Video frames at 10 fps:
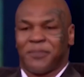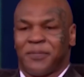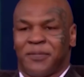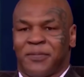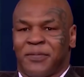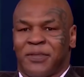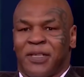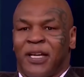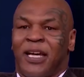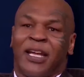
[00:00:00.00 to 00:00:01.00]
fight is a bit
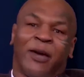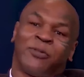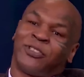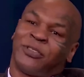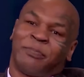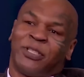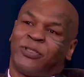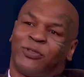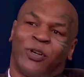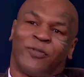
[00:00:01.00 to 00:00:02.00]
random, it's
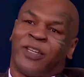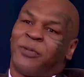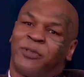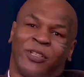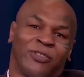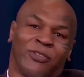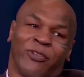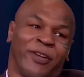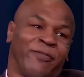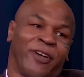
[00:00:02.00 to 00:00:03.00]
honestly not.
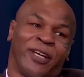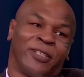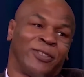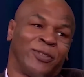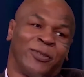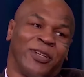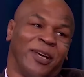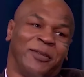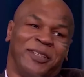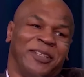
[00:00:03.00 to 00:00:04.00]
Former
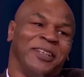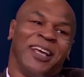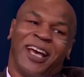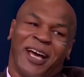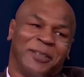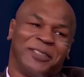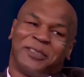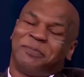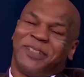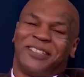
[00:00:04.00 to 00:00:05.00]
heavyweight champion Mike
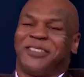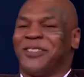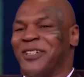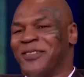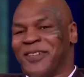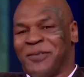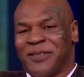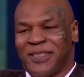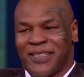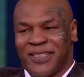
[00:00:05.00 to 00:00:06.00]
Tyson is expected to be the
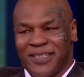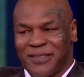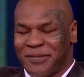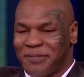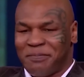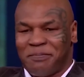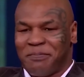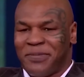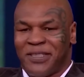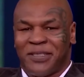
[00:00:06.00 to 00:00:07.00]
next in line
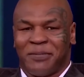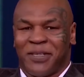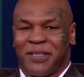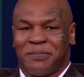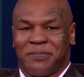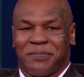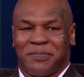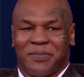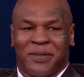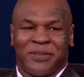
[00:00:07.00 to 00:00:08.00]
to fight social
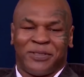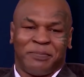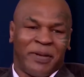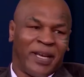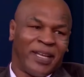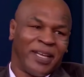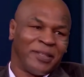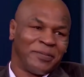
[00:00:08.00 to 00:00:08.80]
media influencer